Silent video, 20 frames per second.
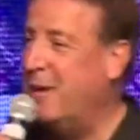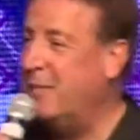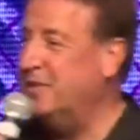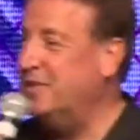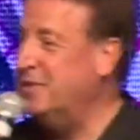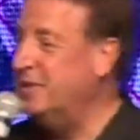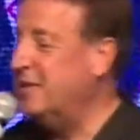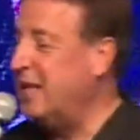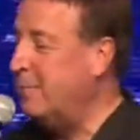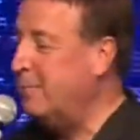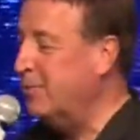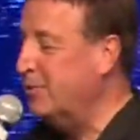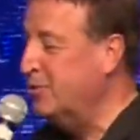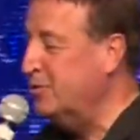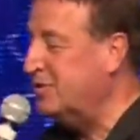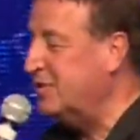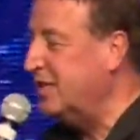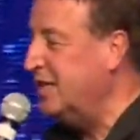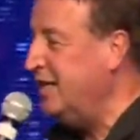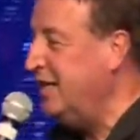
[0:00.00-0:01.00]
I mean, she's like
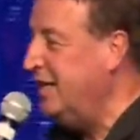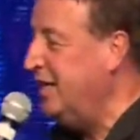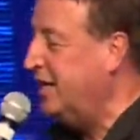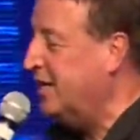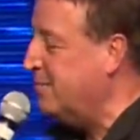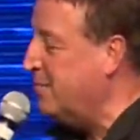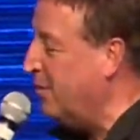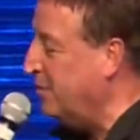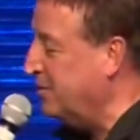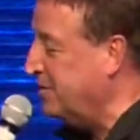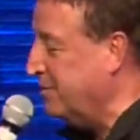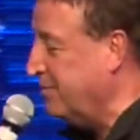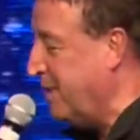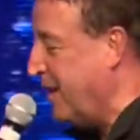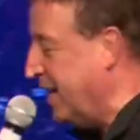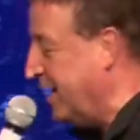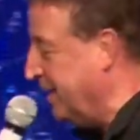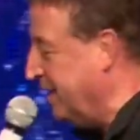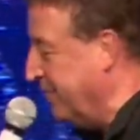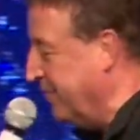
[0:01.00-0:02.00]
Bruce Lee. Come on,
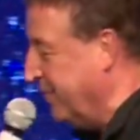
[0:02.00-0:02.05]
somebody.